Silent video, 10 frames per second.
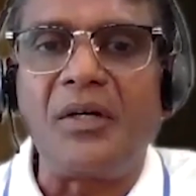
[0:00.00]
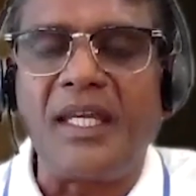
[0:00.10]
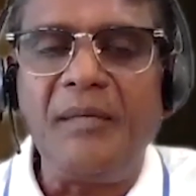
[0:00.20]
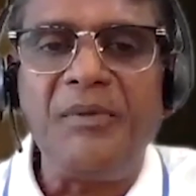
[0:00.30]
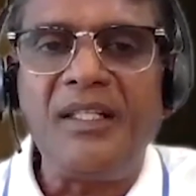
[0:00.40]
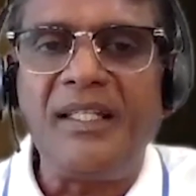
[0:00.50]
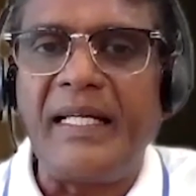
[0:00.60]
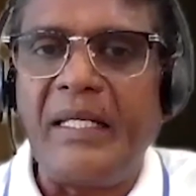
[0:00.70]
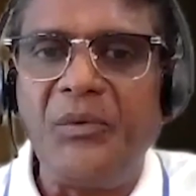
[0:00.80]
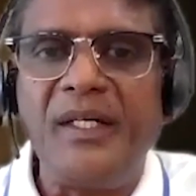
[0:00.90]
keeping
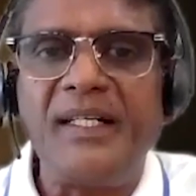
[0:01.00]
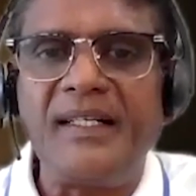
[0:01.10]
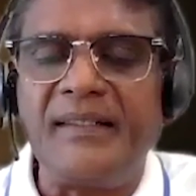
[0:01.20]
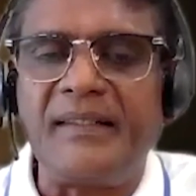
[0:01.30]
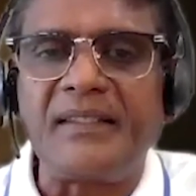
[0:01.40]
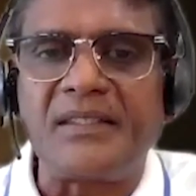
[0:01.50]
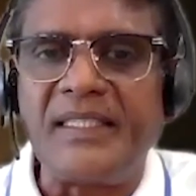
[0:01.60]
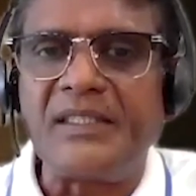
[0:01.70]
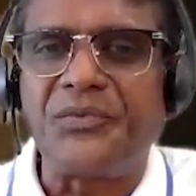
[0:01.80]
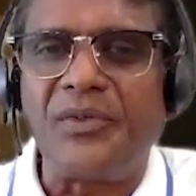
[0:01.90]
the elevated interest
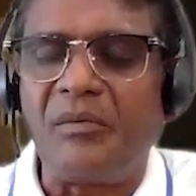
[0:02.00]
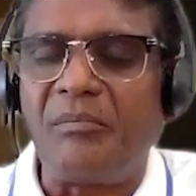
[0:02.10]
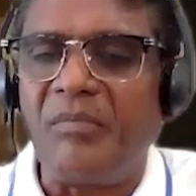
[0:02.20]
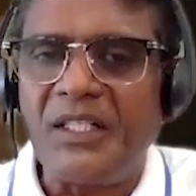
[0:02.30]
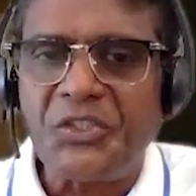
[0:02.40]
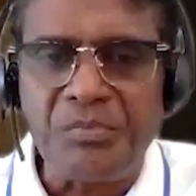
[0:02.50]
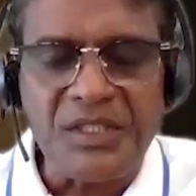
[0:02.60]
rates for much,